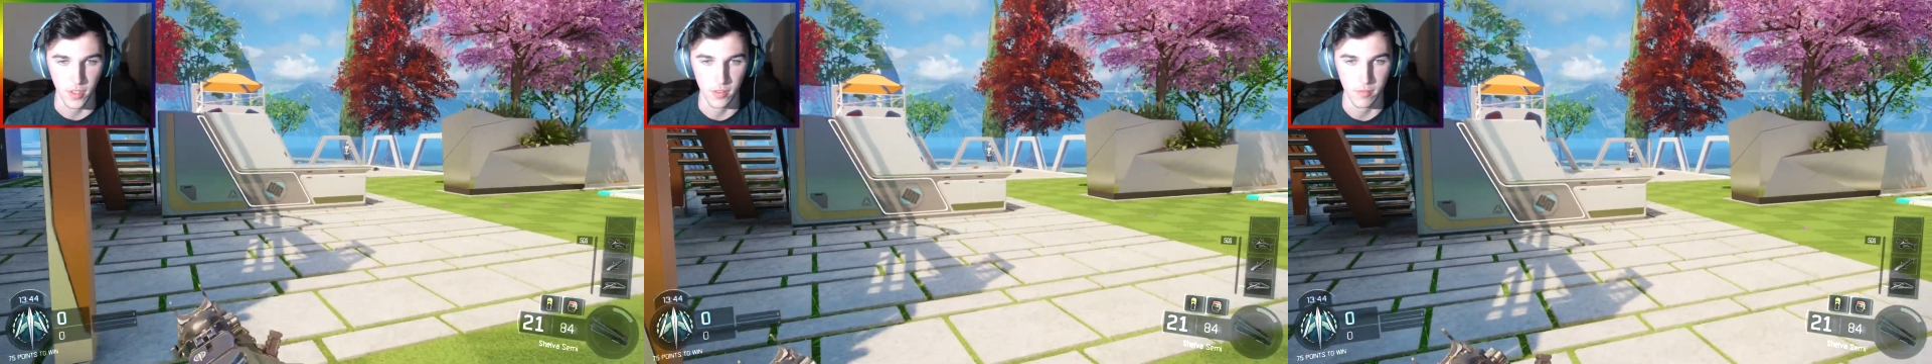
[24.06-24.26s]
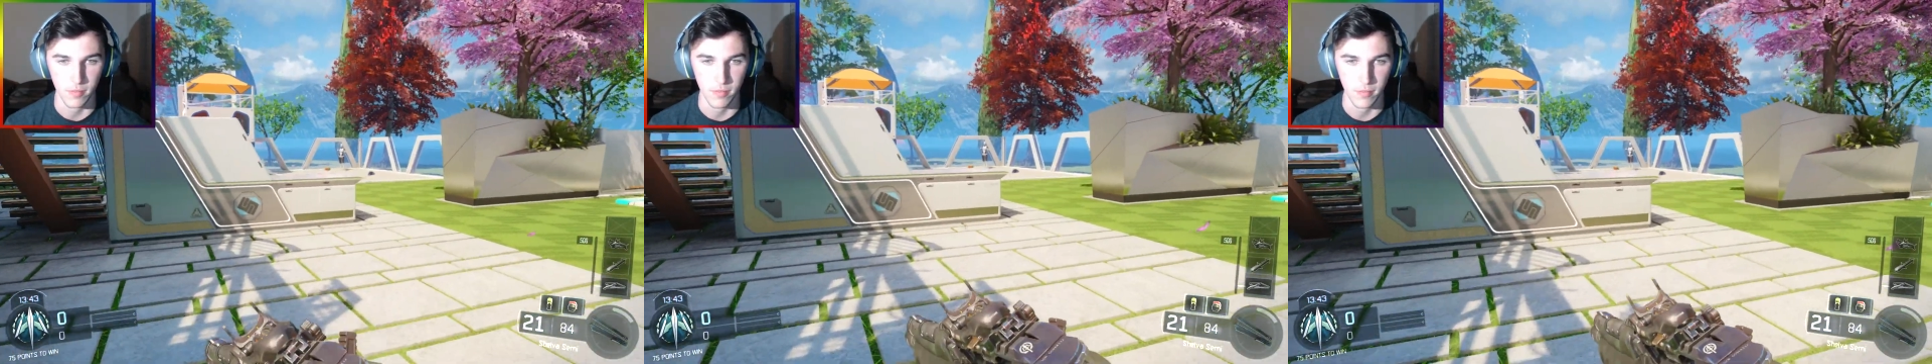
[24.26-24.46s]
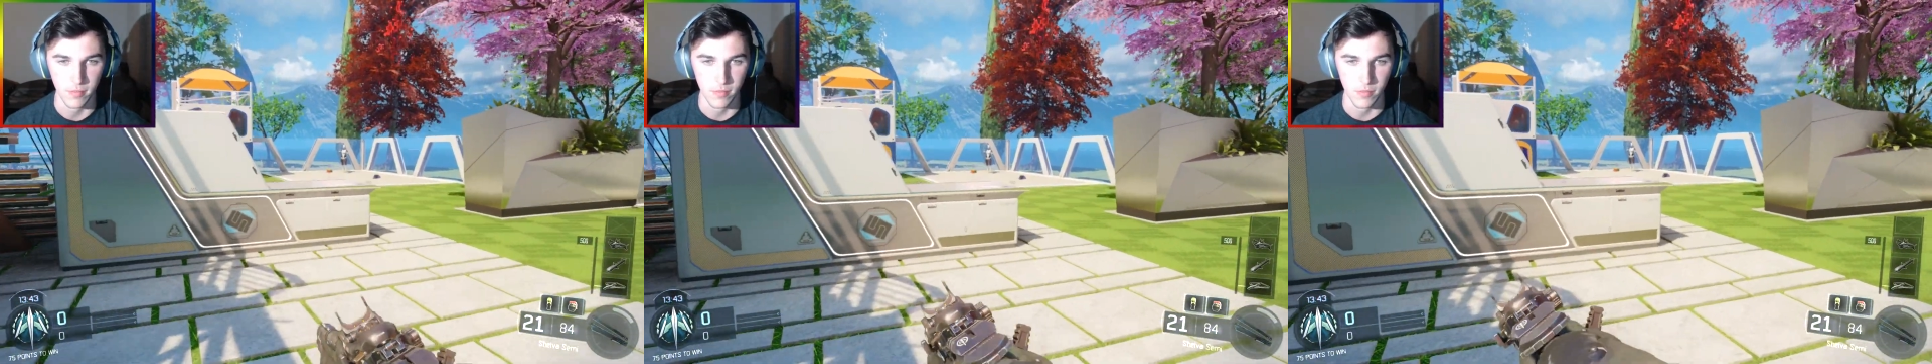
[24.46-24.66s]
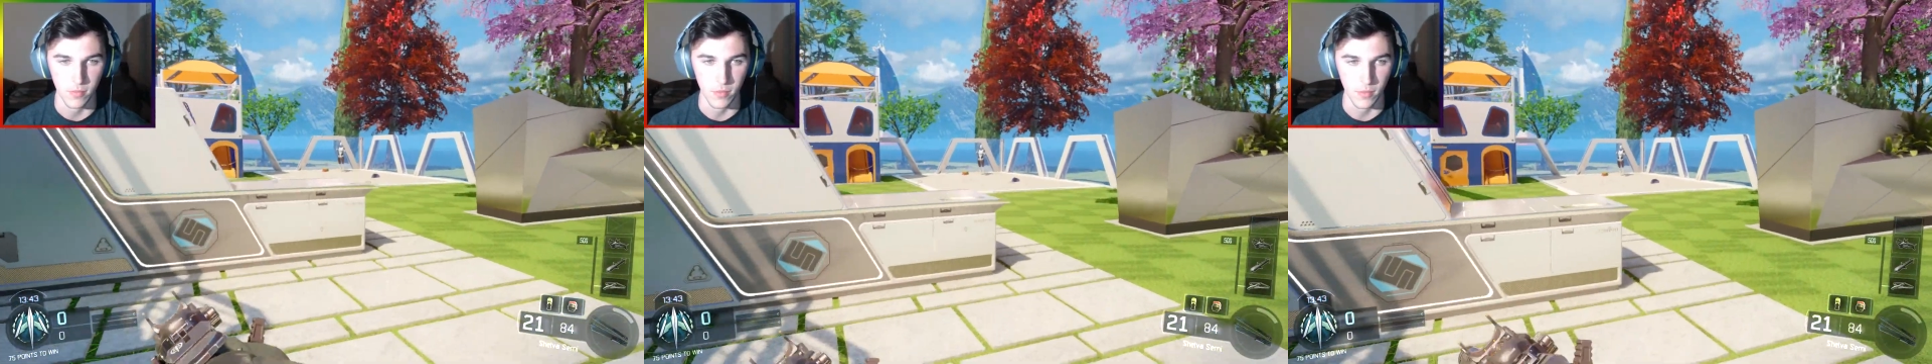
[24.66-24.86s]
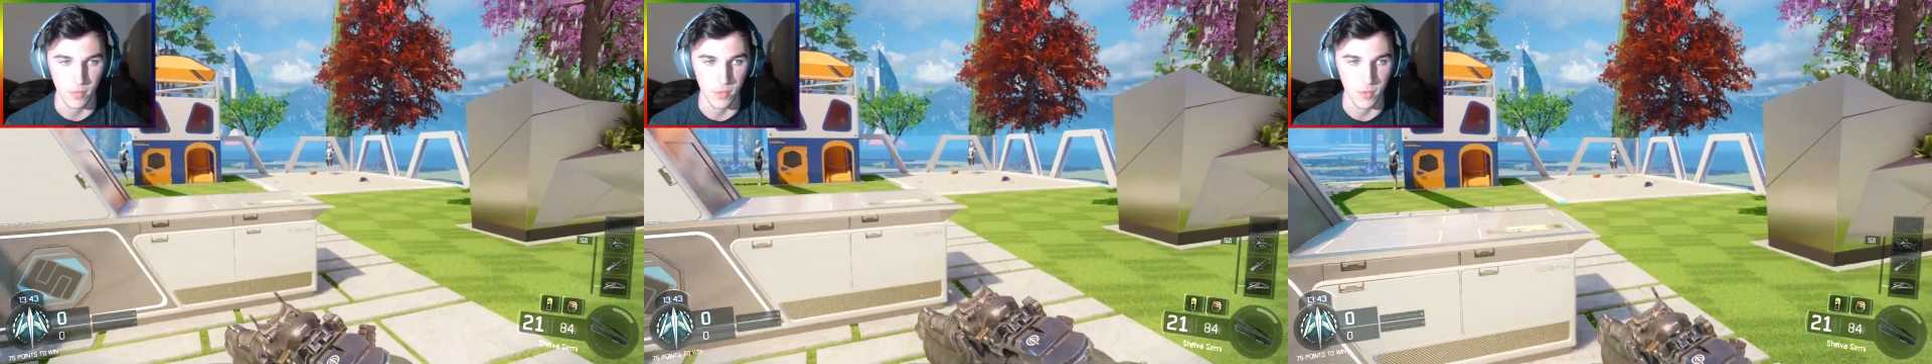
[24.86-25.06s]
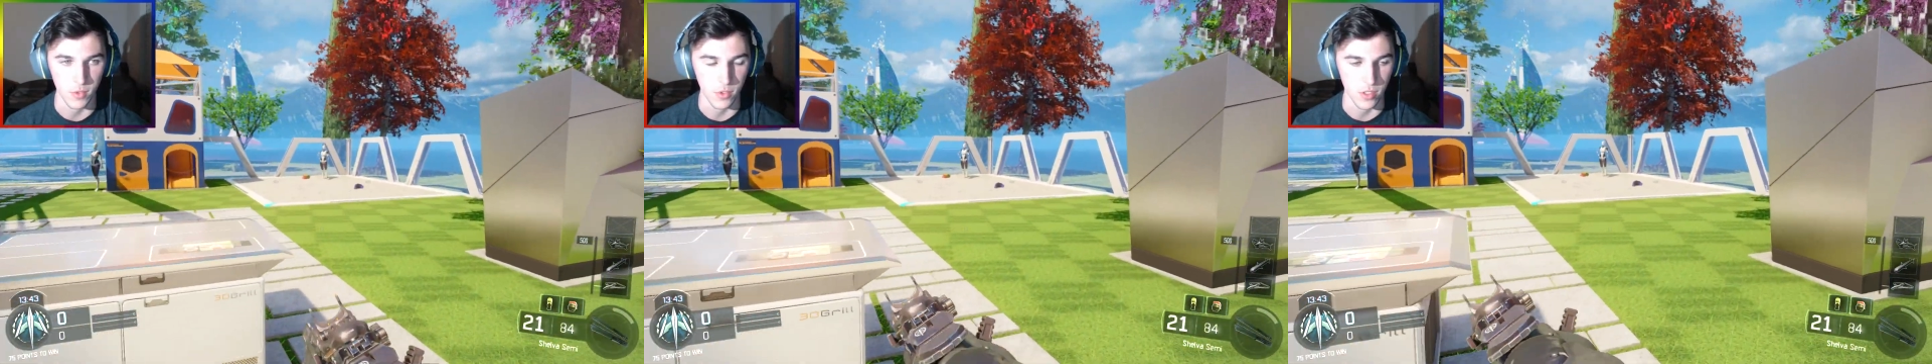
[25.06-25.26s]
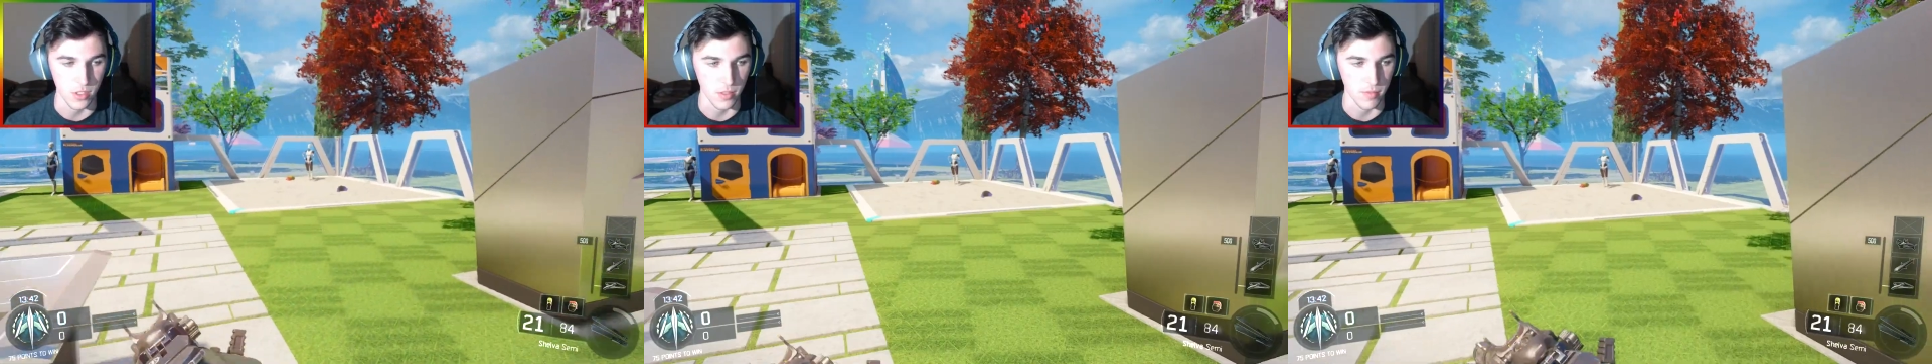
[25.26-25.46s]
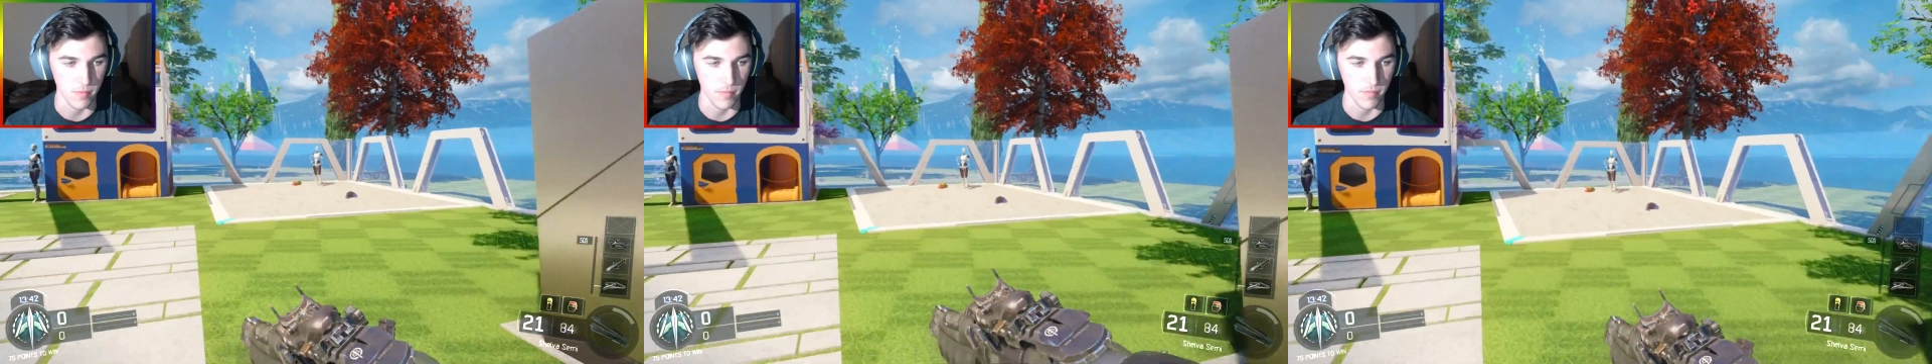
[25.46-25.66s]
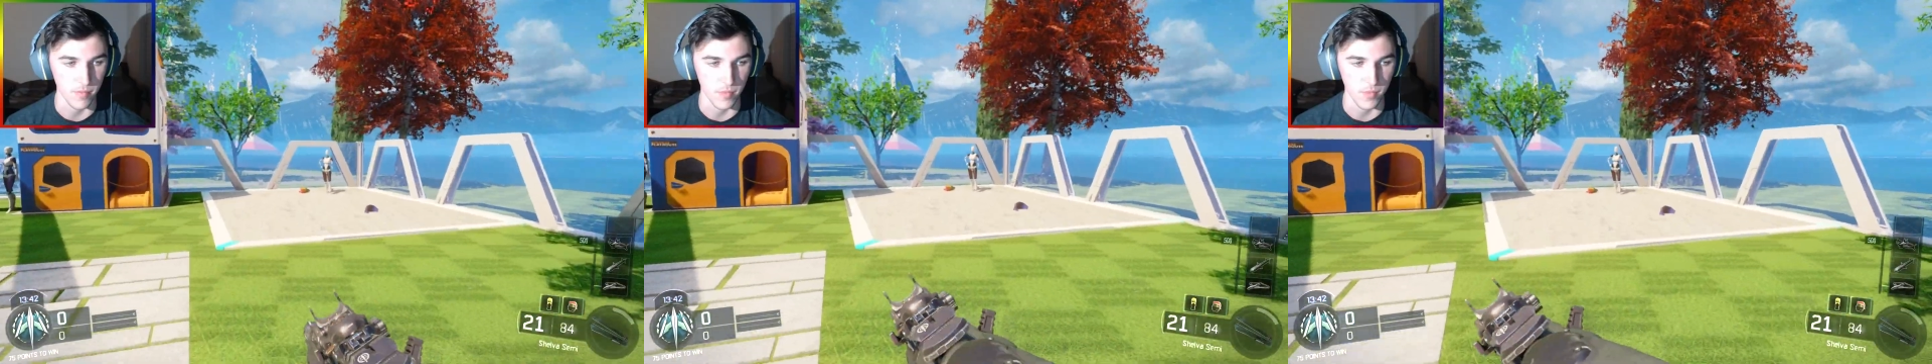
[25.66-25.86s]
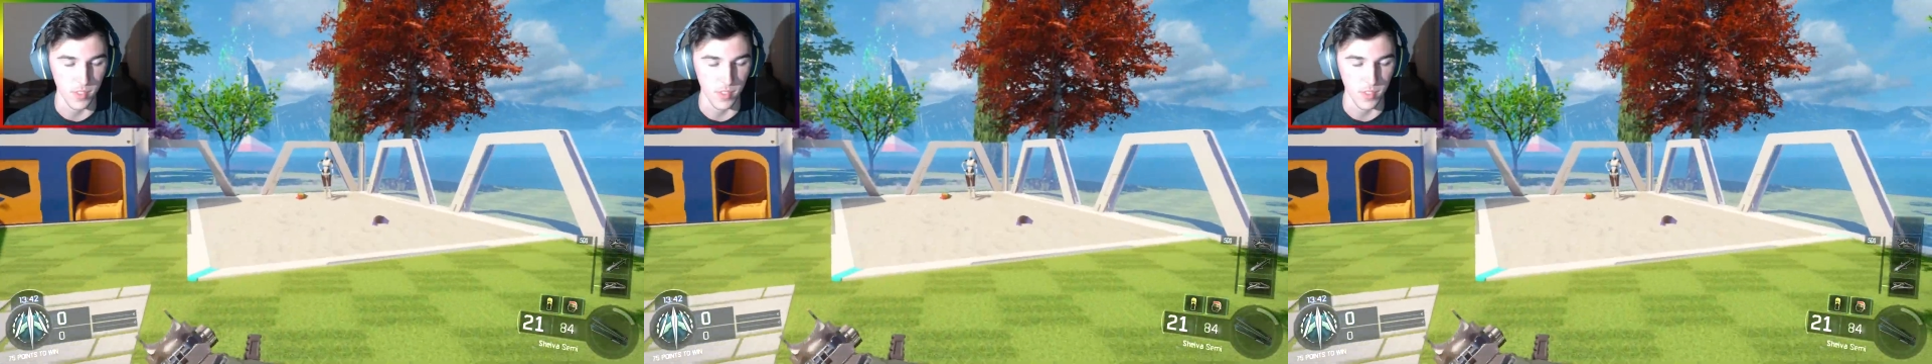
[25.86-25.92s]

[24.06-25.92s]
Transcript: It's fine. Just